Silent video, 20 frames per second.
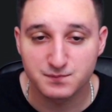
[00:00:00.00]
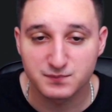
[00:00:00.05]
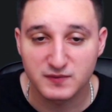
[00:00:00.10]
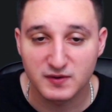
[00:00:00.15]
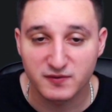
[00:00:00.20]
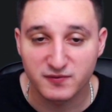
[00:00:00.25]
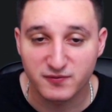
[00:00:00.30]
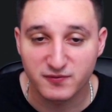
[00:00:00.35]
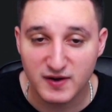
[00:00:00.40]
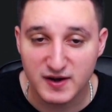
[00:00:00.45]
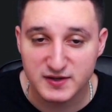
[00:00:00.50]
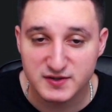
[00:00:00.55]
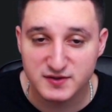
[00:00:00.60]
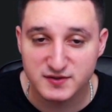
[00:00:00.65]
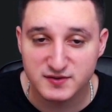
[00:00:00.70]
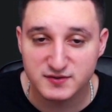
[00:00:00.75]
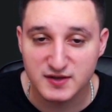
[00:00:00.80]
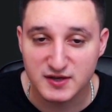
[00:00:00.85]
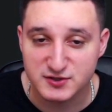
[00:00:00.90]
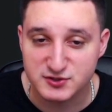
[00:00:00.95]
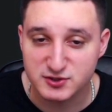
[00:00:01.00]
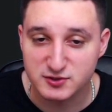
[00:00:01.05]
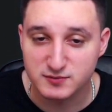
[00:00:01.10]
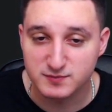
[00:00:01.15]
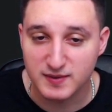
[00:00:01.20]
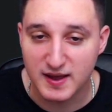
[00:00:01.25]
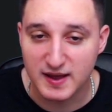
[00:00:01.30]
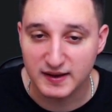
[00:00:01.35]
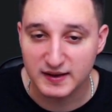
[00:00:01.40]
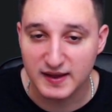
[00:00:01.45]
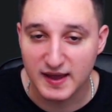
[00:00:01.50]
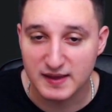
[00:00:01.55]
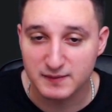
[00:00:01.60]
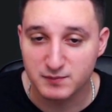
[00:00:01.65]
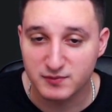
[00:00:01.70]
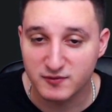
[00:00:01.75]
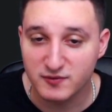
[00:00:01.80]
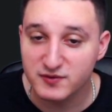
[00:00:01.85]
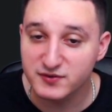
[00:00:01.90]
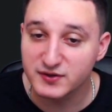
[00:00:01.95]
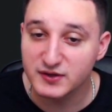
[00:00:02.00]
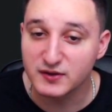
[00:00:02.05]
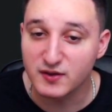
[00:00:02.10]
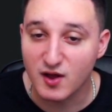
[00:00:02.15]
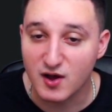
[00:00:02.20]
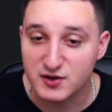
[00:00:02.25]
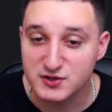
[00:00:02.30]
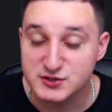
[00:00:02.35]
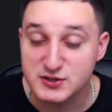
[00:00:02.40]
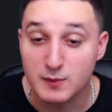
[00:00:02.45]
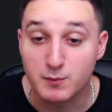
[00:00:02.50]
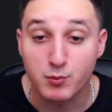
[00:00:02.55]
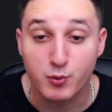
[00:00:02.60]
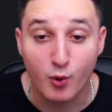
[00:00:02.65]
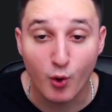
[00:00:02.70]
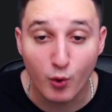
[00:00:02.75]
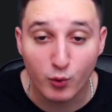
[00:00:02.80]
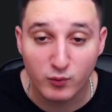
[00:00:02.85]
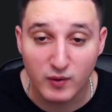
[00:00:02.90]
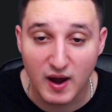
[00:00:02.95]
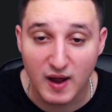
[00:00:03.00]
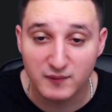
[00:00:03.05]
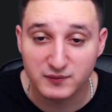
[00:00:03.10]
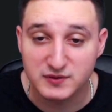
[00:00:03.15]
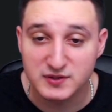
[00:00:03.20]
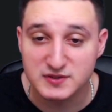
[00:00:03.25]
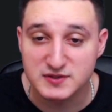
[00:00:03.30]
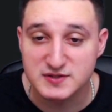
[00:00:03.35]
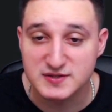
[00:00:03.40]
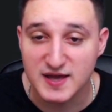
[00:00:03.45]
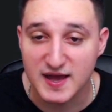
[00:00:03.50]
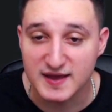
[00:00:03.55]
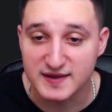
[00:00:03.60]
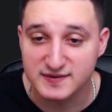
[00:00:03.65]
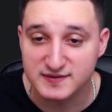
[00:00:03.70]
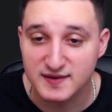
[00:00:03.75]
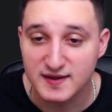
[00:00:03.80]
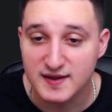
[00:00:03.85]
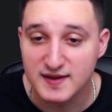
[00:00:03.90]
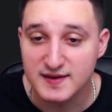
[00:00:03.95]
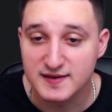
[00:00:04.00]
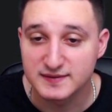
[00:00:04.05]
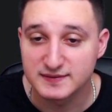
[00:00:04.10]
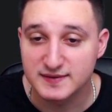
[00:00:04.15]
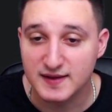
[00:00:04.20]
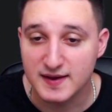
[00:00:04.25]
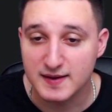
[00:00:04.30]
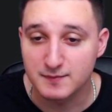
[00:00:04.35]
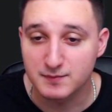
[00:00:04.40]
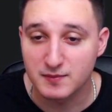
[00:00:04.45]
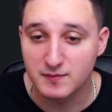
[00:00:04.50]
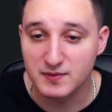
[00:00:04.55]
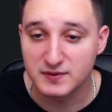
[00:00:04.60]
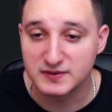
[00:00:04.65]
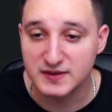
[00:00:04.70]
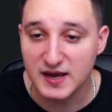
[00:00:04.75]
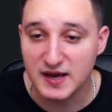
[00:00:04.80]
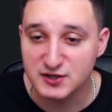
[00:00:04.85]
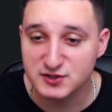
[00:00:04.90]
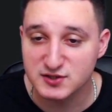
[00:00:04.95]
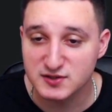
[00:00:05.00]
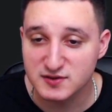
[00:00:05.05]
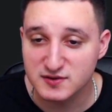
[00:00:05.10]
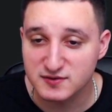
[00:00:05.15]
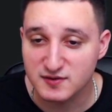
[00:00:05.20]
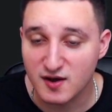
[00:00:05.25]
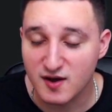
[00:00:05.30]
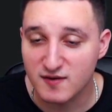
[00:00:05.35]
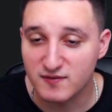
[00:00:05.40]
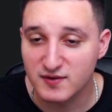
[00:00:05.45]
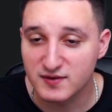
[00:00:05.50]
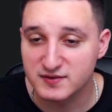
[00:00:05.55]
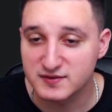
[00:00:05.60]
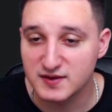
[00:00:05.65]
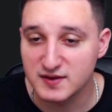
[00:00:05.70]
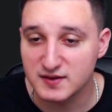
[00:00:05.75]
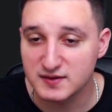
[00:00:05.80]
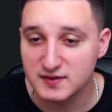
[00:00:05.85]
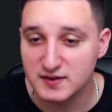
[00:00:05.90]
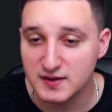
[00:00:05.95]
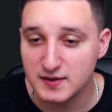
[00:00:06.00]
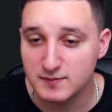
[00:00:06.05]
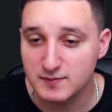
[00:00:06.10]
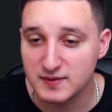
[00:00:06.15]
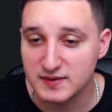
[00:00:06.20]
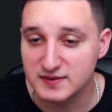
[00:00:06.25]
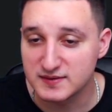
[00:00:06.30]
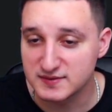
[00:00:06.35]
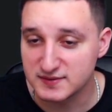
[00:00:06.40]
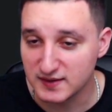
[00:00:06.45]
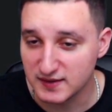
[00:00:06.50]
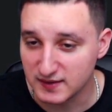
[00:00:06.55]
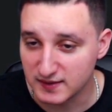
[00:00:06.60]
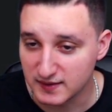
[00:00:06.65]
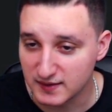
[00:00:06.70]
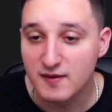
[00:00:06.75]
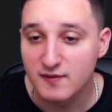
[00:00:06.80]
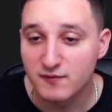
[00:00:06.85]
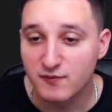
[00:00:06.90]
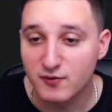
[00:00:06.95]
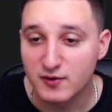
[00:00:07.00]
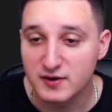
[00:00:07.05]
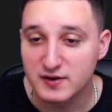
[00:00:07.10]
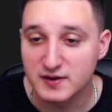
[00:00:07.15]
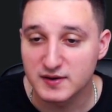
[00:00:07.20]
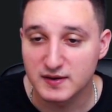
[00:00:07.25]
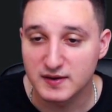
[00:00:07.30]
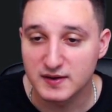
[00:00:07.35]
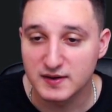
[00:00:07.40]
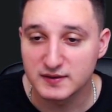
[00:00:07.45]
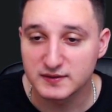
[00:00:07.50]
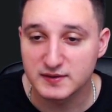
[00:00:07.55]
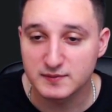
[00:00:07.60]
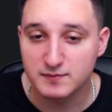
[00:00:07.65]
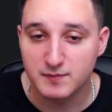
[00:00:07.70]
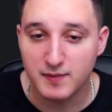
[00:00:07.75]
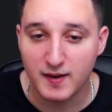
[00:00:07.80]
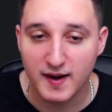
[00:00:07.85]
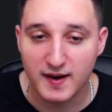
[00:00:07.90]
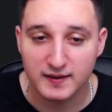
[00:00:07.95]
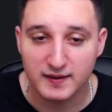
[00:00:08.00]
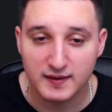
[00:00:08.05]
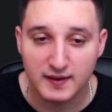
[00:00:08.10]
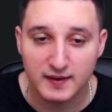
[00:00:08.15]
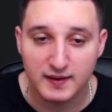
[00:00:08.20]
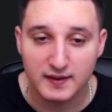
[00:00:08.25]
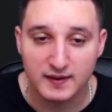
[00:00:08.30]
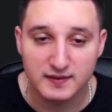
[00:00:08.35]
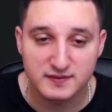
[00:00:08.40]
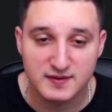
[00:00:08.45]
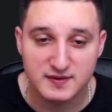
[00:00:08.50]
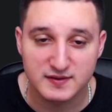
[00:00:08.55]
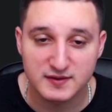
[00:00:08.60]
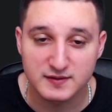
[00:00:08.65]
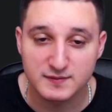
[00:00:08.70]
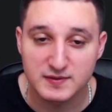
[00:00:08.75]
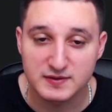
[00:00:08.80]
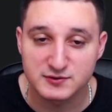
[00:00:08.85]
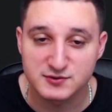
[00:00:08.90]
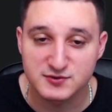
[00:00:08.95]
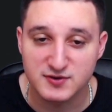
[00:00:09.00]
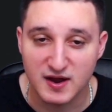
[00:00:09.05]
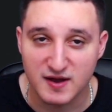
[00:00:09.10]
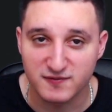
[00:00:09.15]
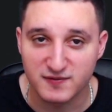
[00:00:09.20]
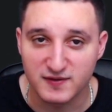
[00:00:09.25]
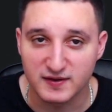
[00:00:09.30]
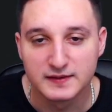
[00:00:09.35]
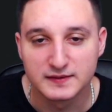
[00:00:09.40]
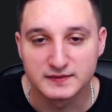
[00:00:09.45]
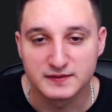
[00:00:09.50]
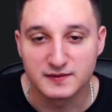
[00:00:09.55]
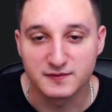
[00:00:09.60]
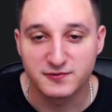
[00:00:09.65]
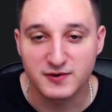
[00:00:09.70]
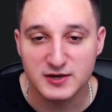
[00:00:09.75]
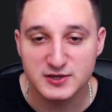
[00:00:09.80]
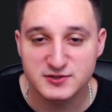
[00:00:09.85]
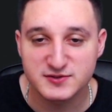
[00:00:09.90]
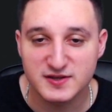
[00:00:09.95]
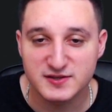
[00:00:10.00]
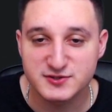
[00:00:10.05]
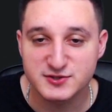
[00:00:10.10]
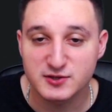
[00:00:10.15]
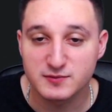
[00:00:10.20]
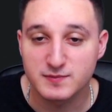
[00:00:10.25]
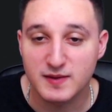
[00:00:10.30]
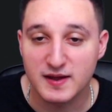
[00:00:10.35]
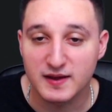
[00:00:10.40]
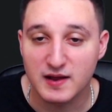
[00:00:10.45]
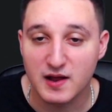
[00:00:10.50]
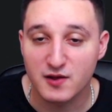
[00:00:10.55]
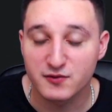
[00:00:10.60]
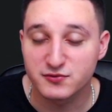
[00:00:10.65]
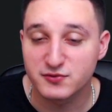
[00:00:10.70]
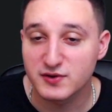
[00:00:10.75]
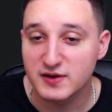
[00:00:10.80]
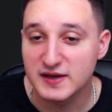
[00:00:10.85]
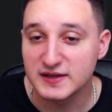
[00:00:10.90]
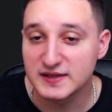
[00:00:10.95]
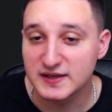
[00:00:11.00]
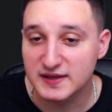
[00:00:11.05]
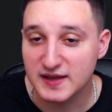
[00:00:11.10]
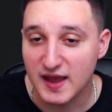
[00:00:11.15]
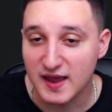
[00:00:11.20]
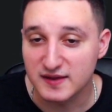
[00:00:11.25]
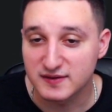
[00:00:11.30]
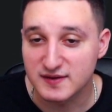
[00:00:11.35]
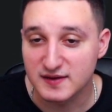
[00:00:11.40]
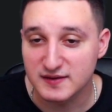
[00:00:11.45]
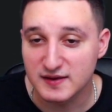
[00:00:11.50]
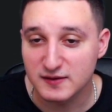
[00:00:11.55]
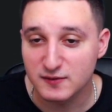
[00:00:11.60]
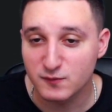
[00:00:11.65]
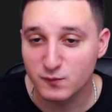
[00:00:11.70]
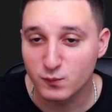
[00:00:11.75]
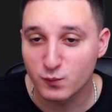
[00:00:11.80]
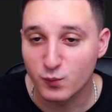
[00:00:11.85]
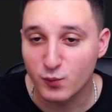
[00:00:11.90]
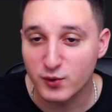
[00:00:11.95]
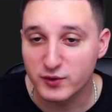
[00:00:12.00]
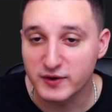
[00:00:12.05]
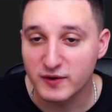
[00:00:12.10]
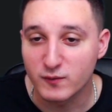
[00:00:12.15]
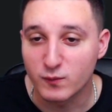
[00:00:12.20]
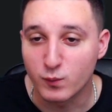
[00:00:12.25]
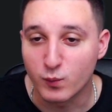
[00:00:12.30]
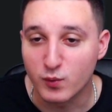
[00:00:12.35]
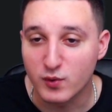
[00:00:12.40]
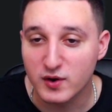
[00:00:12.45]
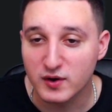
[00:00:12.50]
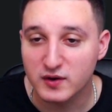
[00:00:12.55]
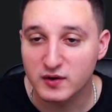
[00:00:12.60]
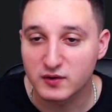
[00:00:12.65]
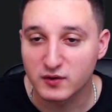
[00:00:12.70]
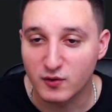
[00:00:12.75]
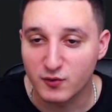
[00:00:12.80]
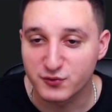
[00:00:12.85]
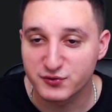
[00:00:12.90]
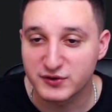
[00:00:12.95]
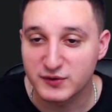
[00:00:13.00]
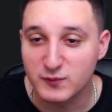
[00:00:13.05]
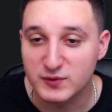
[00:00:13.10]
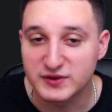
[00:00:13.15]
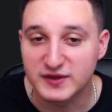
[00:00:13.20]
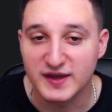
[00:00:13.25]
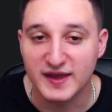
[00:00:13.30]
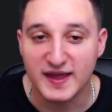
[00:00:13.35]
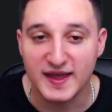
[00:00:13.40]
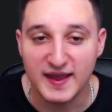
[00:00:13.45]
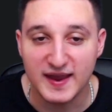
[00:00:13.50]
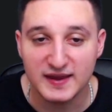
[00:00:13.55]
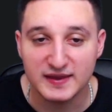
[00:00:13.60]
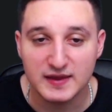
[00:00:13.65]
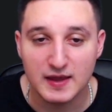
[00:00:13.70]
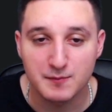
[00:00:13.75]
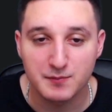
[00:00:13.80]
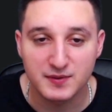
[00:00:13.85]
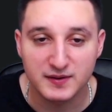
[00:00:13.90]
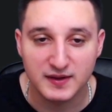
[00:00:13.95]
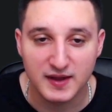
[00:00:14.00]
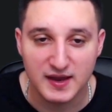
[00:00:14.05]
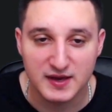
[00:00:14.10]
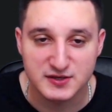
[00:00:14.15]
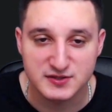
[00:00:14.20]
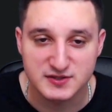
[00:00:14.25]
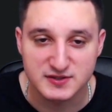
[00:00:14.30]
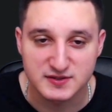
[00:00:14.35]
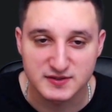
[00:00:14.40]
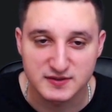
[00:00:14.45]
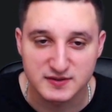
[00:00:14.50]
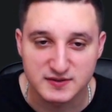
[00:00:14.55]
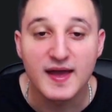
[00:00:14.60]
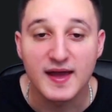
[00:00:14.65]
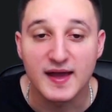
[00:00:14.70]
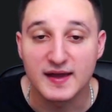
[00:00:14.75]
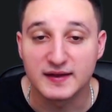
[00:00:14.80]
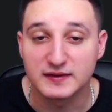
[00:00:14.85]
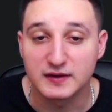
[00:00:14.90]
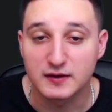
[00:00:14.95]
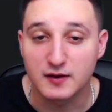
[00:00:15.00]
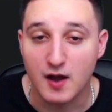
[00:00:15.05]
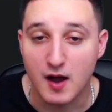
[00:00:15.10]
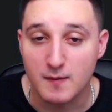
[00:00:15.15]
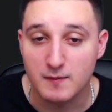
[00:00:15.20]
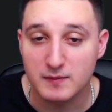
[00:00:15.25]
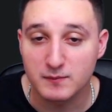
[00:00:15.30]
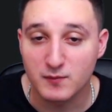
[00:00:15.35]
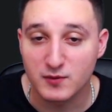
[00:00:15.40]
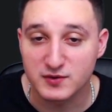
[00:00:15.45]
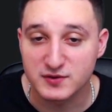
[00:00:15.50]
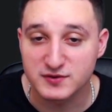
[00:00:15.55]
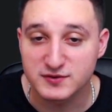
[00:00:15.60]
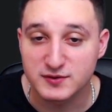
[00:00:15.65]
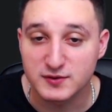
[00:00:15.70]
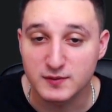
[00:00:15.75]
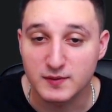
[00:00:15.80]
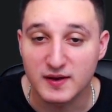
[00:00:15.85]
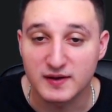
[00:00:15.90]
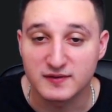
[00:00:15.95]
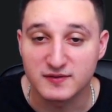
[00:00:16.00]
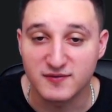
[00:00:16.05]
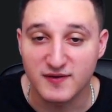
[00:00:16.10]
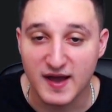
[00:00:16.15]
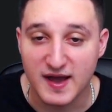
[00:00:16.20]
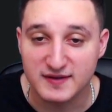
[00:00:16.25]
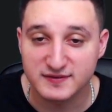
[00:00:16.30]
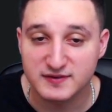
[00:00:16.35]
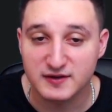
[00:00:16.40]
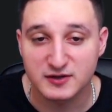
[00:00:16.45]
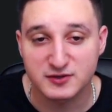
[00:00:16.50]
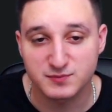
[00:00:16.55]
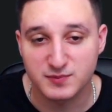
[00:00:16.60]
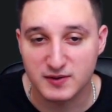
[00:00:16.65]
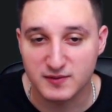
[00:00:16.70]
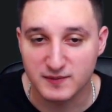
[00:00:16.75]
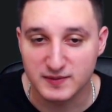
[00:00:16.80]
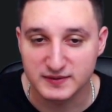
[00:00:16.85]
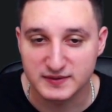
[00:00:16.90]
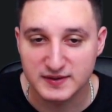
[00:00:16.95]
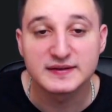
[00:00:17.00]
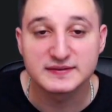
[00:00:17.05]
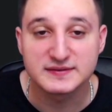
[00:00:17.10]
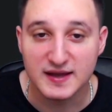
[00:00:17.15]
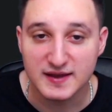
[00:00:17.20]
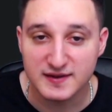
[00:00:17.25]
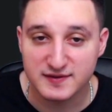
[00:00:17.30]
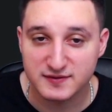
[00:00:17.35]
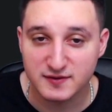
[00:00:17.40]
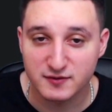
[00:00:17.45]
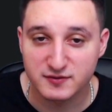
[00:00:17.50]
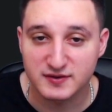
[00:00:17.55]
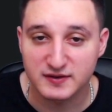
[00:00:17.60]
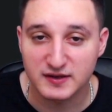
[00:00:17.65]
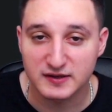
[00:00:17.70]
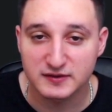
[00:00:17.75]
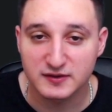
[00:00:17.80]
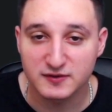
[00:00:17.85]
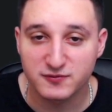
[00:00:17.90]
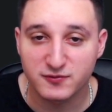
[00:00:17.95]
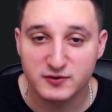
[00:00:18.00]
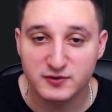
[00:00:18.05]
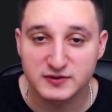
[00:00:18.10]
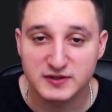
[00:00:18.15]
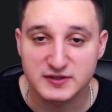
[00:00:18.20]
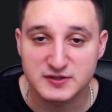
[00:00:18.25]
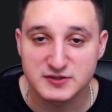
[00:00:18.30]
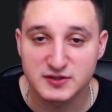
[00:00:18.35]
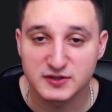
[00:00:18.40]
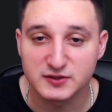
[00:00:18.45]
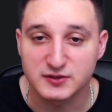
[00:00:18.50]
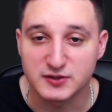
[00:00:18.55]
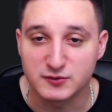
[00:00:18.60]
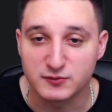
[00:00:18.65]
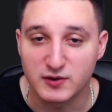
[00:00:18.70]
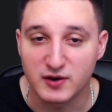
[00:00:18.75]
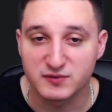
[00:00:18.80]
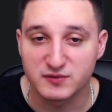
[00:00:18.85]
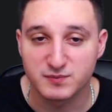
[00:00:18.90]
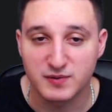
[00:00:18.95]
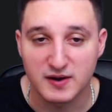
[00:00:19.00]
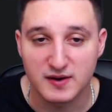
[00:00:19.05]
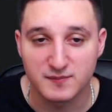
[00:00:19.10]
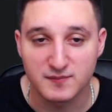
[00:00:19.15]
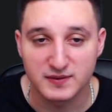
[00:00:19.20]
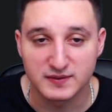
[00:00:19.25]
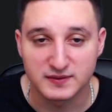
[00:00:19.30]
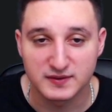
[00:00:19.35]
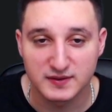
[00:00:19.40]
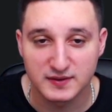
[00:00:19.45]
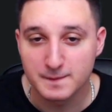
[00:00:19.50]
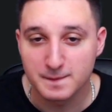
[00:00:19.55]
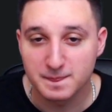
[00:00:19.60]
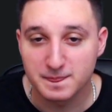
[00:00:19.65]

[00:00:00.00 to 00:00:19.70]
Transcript: The French central bank had previously launched a program to test the implementations of a CBDC for interbank settlement traffic. The French central bank also indicates that it would work closely with the 8th application in the coming months to advance the experiment. Tezos selected for digital euro experiment.